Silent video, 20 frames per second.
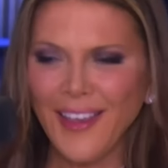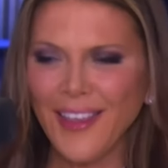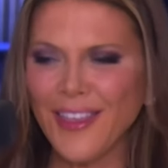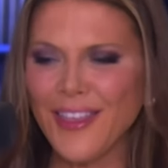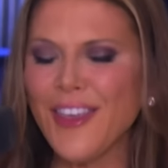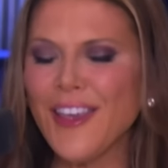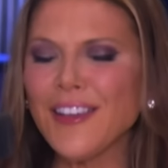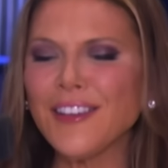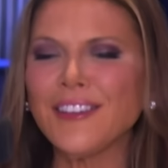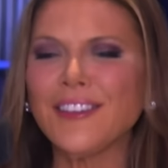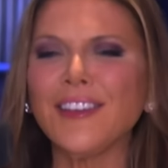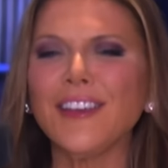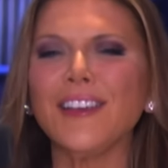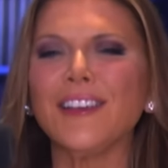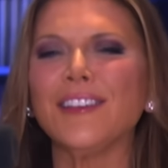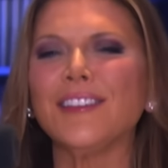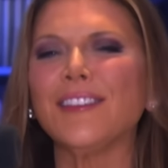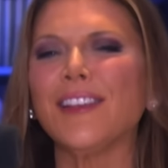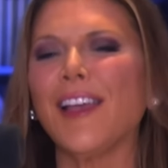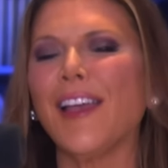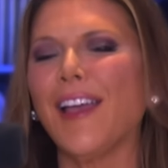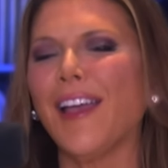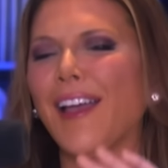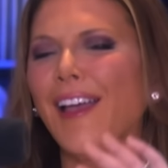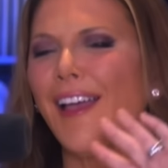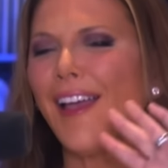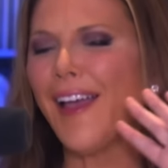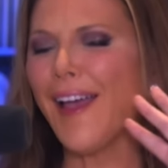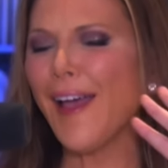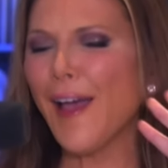This is
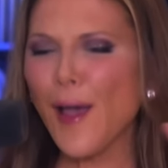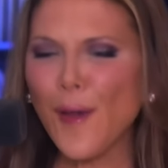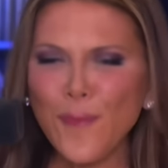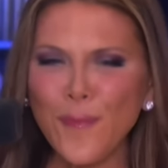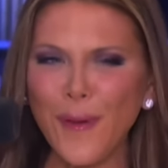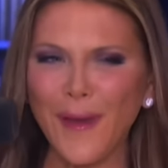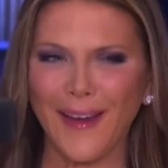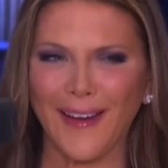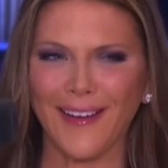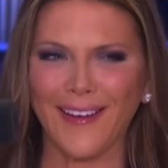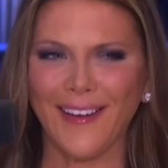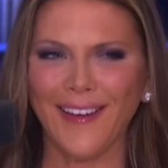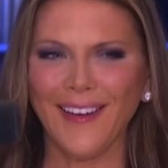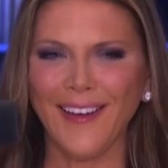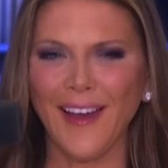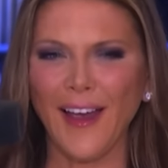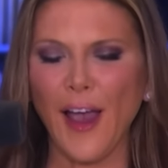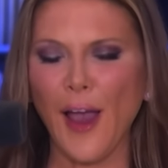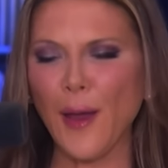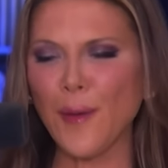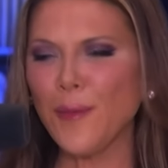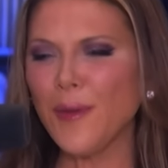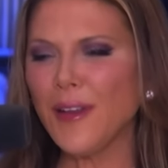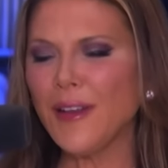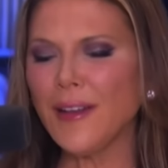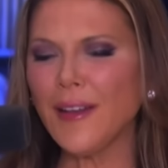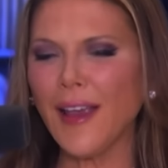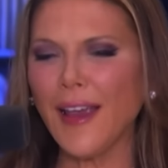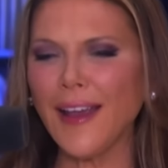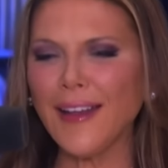epic. I
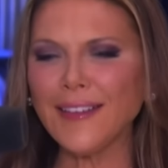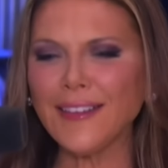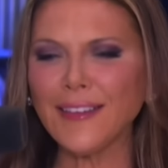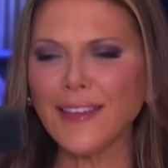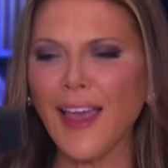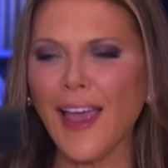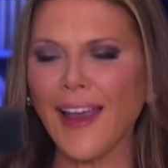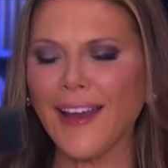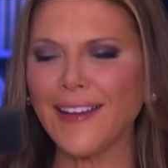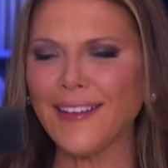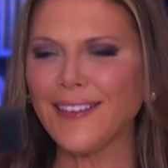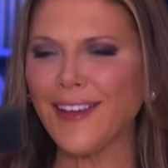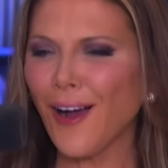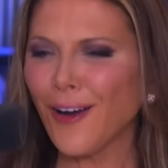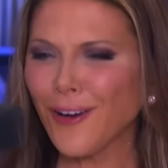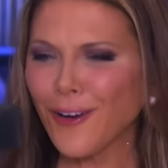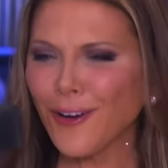mean, it's like Tucker